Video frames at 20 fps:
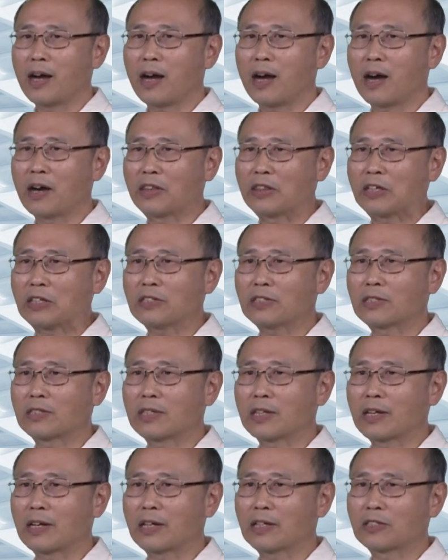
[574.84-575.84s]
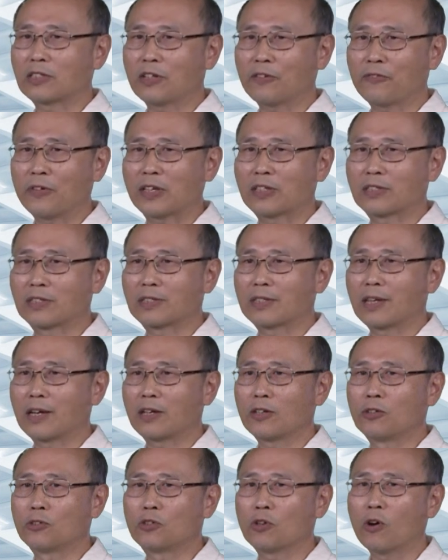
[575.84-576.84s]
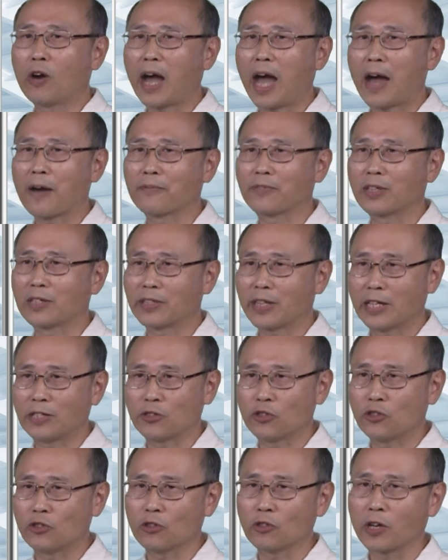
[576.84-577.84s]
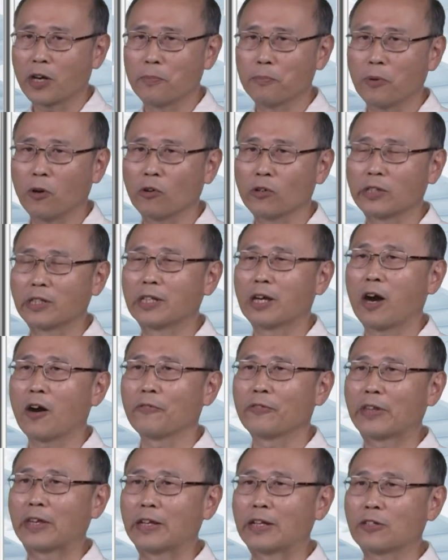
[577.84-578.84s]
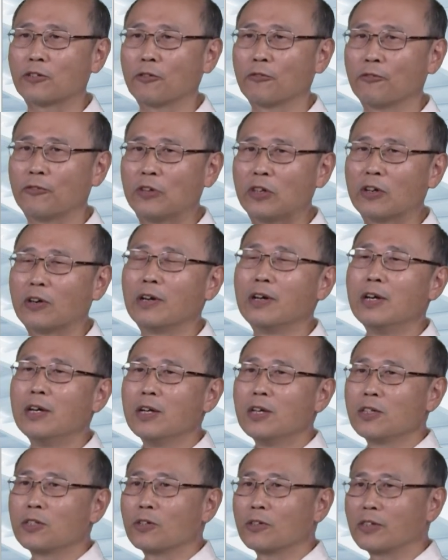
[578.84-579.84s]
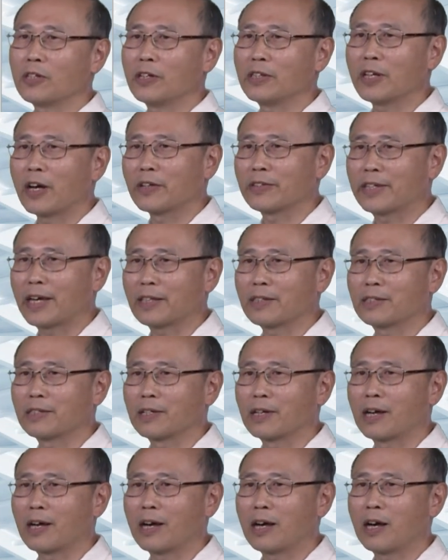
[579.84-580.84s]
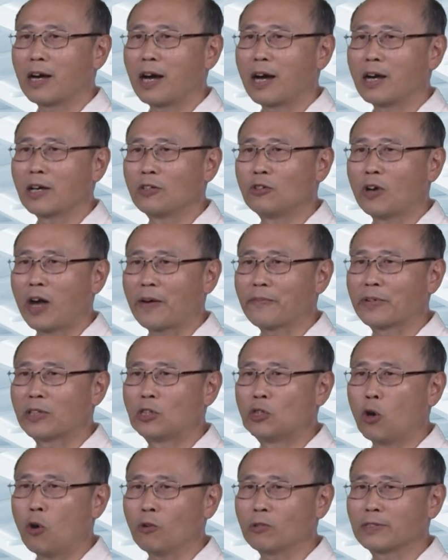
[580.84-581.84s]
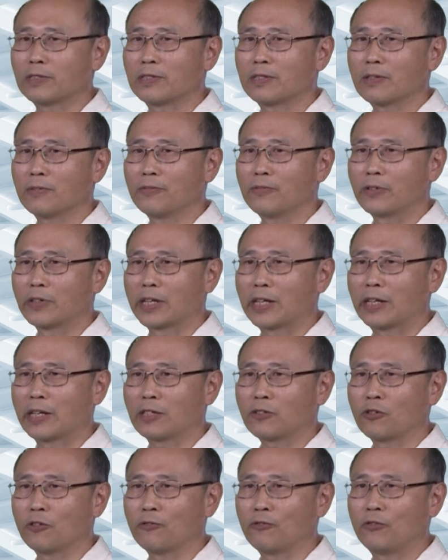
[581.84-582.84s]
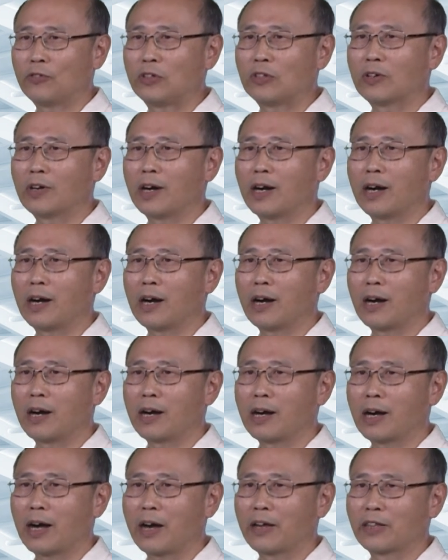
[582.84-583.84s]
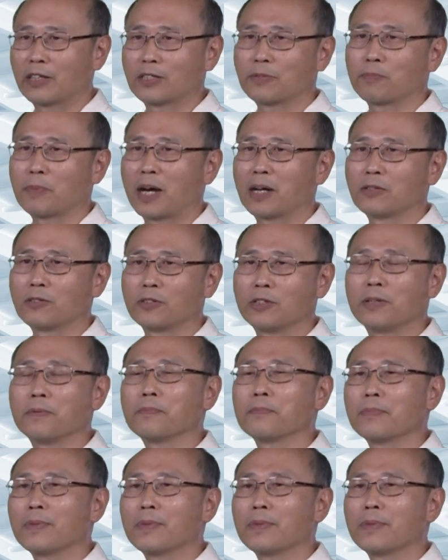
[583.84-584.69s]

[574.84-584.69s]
on this surface, you don't have the tangential component of the electric field. So it turns out that you have a nodes for the electric field on this boundary.